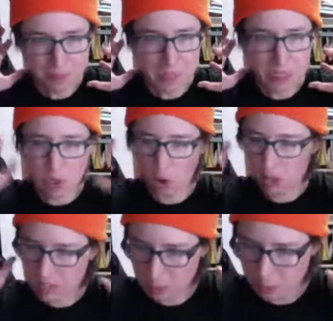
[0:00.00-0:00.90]

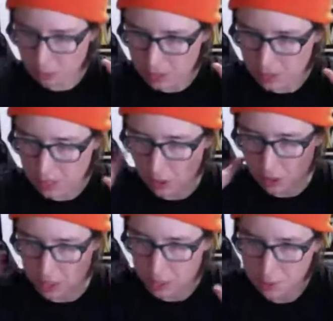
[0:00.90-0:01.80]
concepts of listening, all these
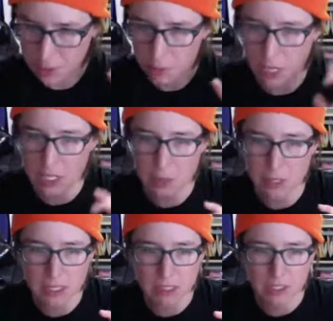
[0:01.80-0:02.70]
different ways we
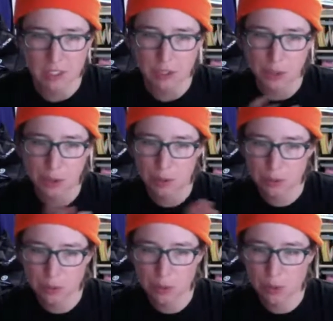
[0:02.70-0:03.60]
can listen
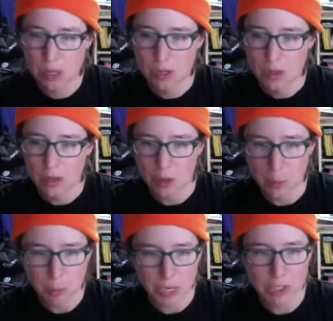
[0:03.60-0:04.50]
through
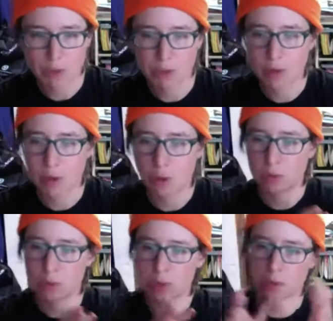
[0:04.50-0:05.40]

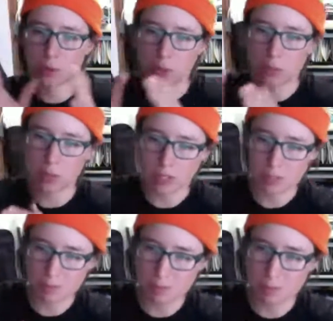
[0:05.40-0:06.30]
microphones, through
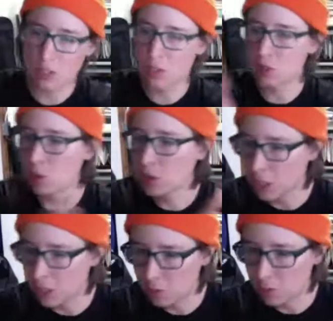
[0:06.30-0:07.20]

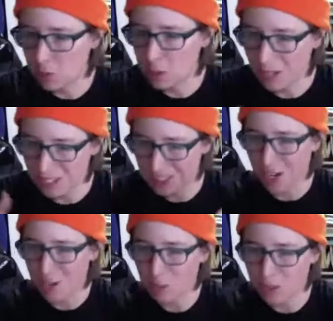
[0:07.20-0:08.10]
disassociation from space,
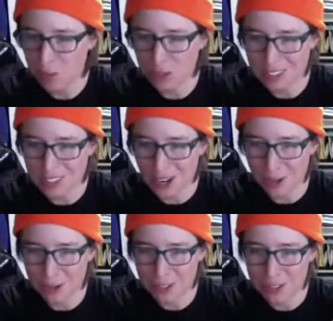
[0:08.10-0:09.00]
now that we've put these
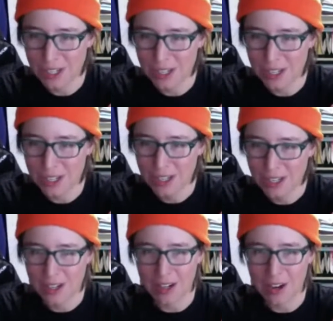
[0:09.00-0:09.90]
sounds
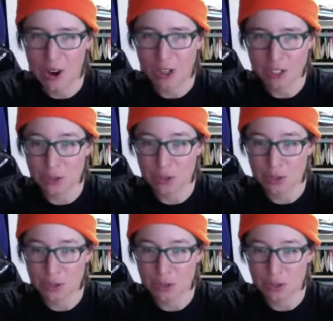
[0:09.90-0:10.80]

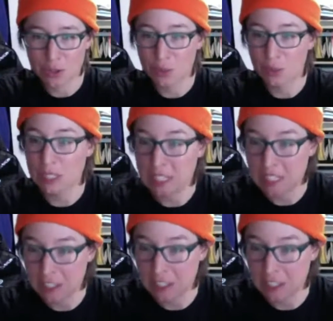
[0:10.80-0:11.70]
onto the
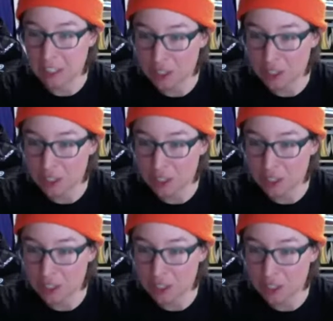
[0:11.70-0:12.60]

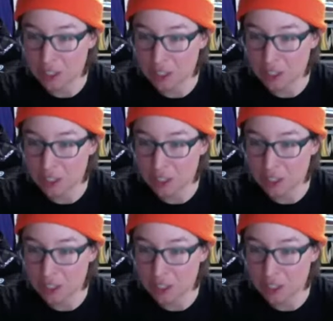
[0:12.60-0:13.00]
internet.